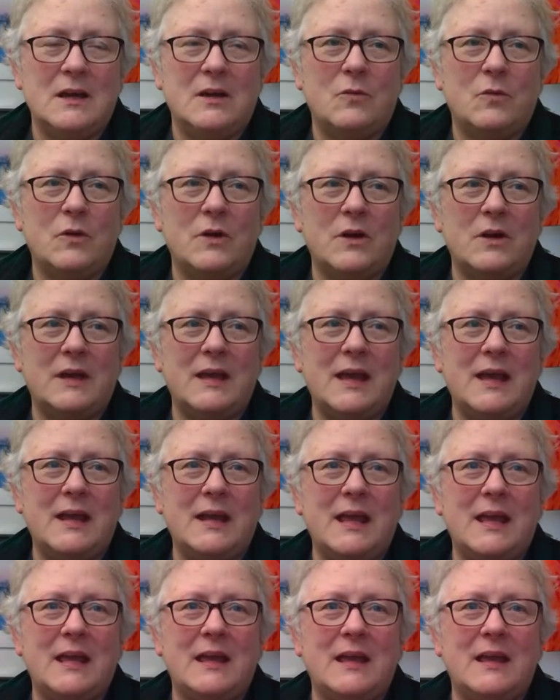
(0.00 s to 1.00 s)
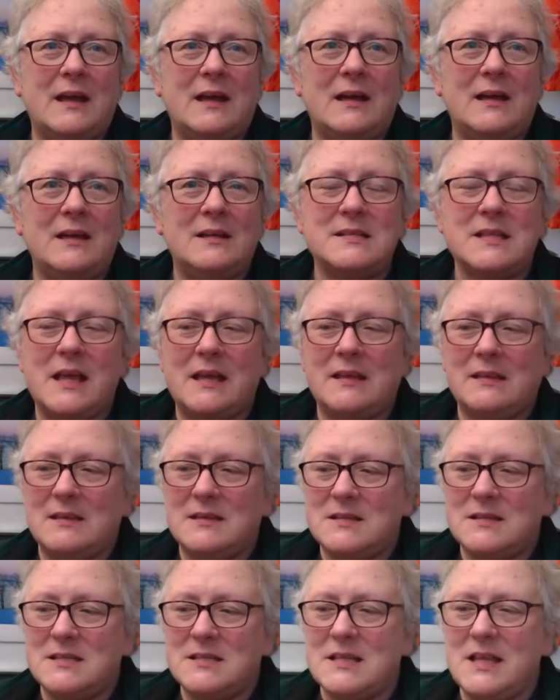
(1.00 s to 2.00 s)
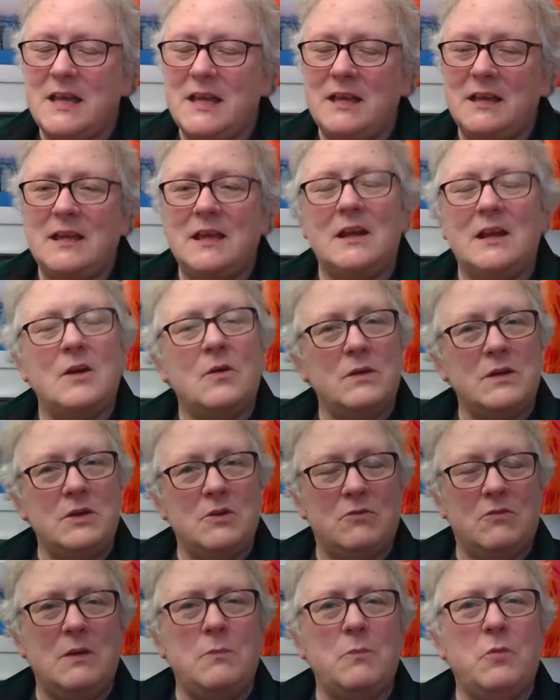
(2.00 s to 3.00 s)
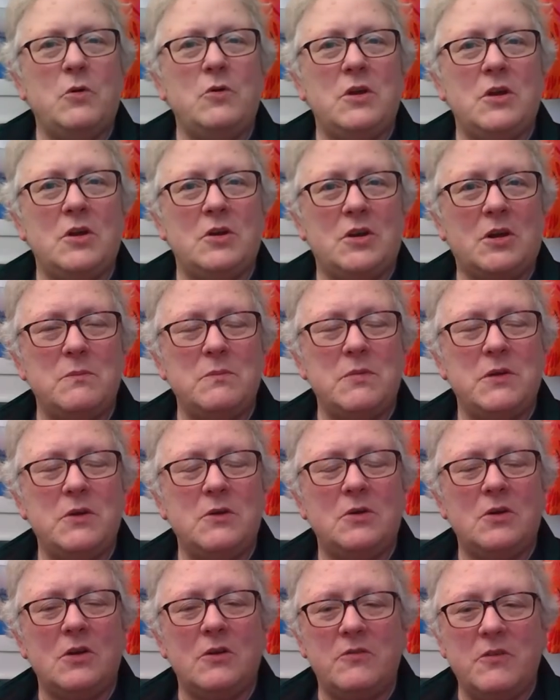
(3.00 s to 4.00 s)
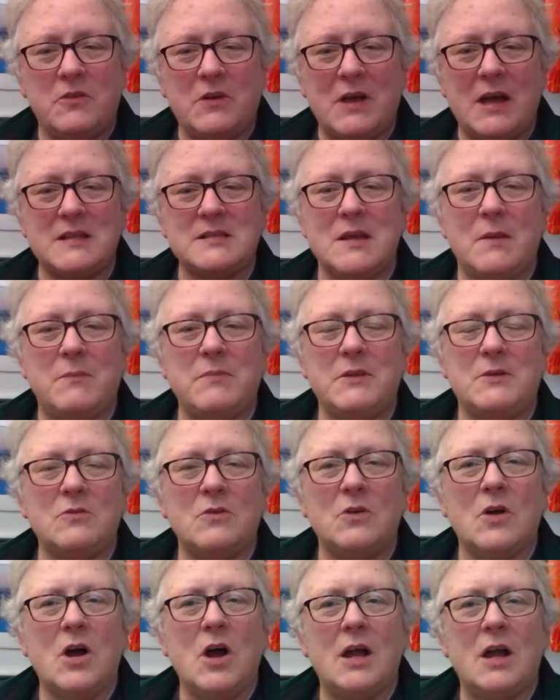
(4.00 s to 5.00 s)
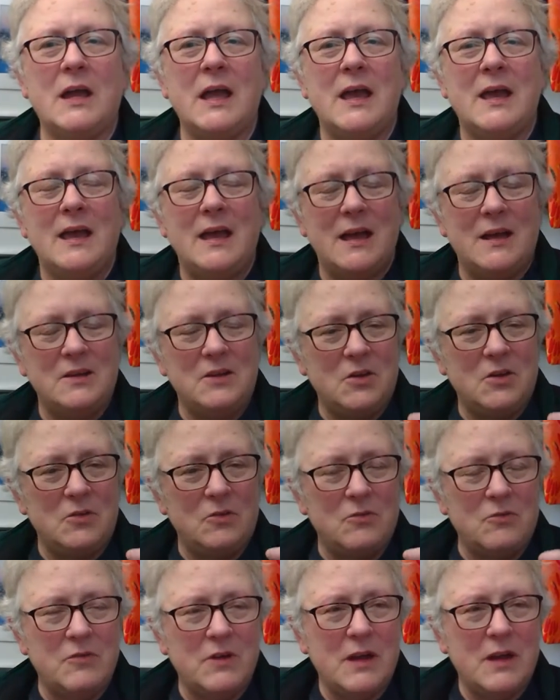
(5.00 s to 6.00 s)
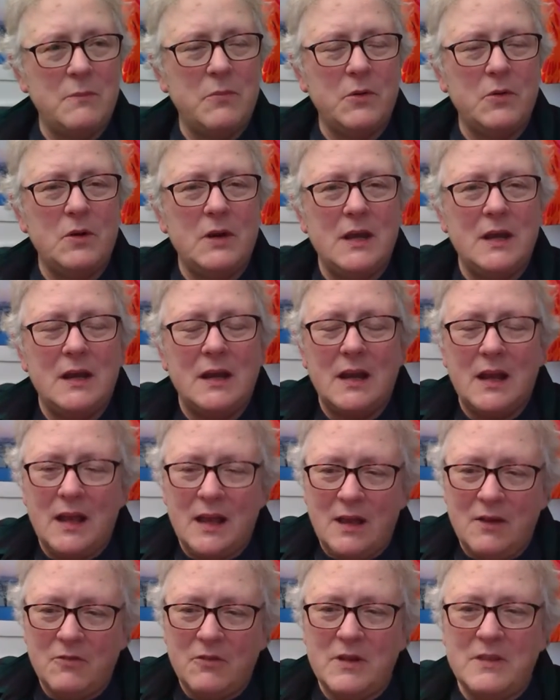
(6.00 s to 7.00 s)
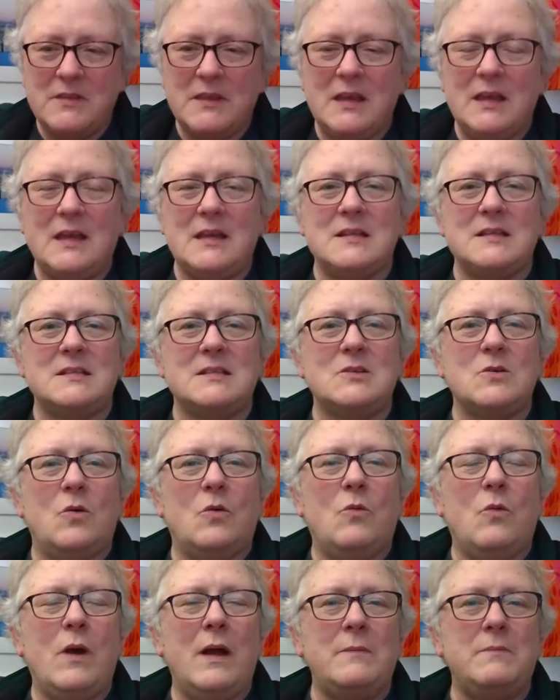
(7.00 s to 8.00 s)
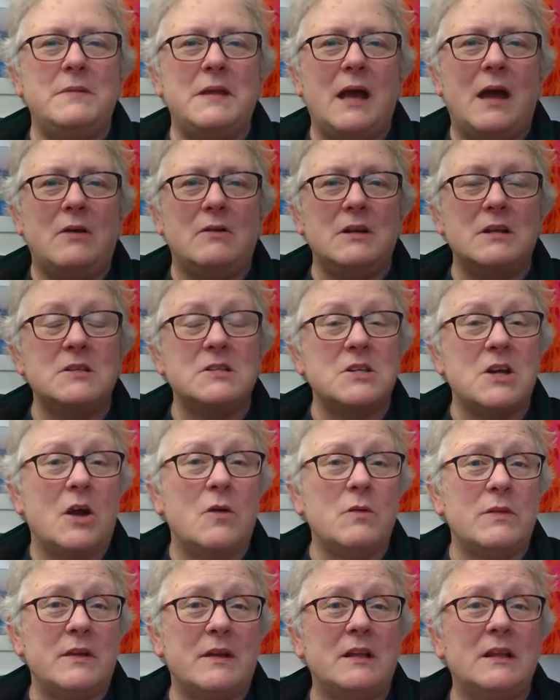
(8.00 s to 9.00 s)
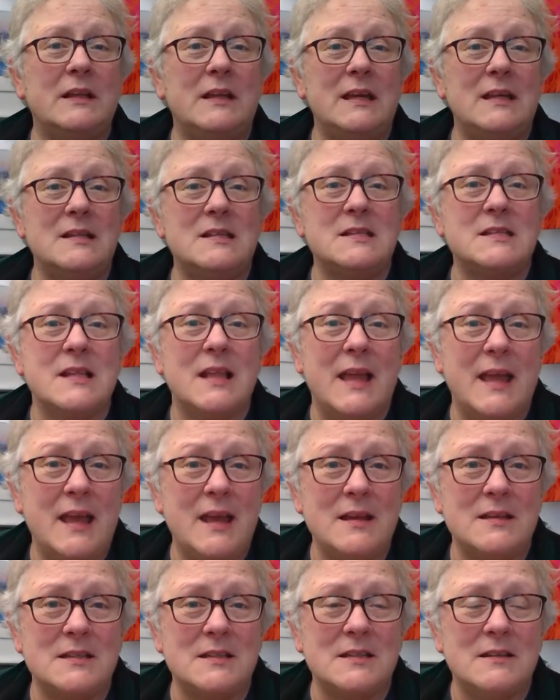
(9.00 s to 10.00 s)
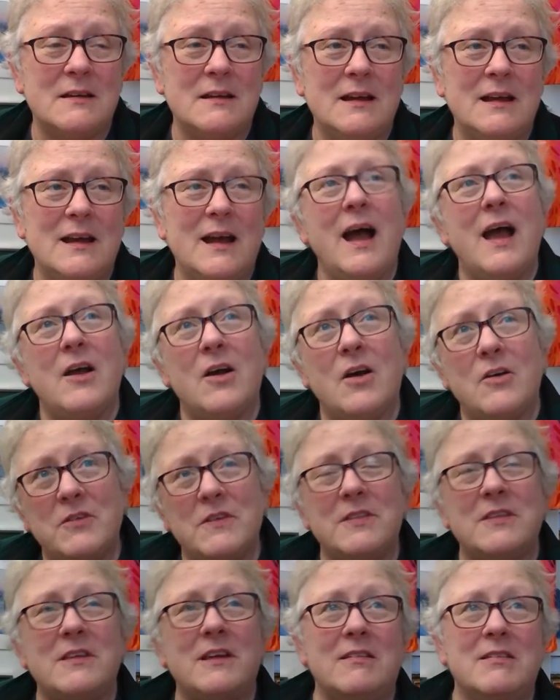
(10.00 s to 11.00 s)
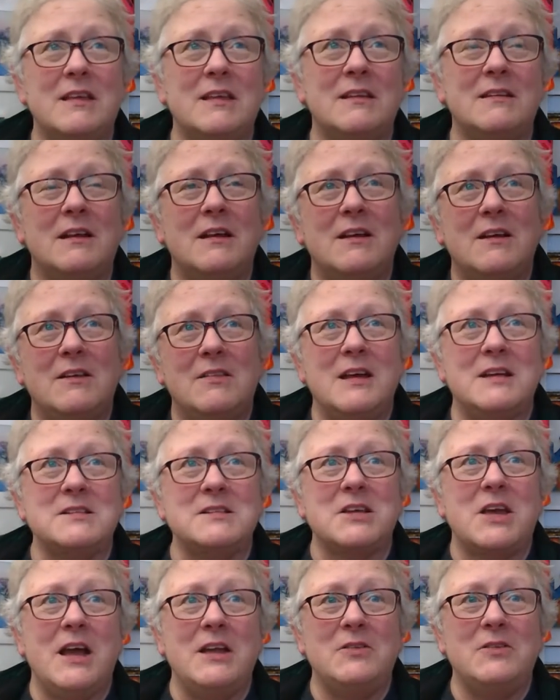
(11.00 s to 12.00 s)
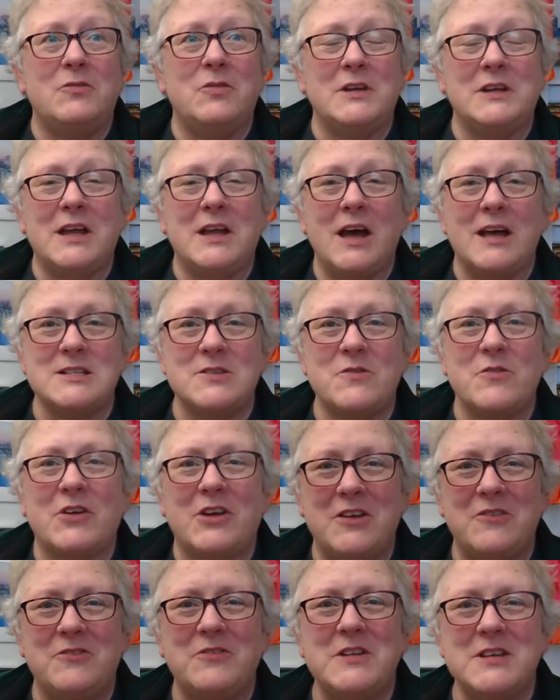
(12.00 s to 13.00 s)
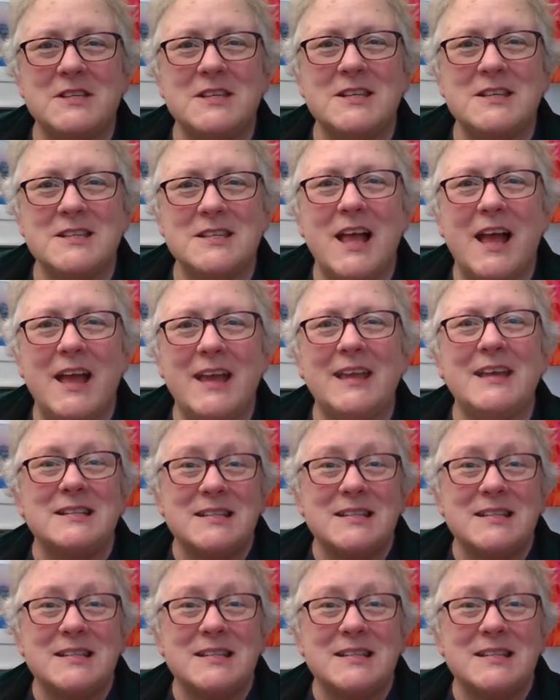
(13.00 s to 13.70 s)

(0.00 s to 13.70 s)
We're getting, it's like the slate, when you reboot your computer, if you've got something wrong and you reboot it, everything gets wiped out. You start with a clean slate. I often think that that's kind of what God's forgiveness is like.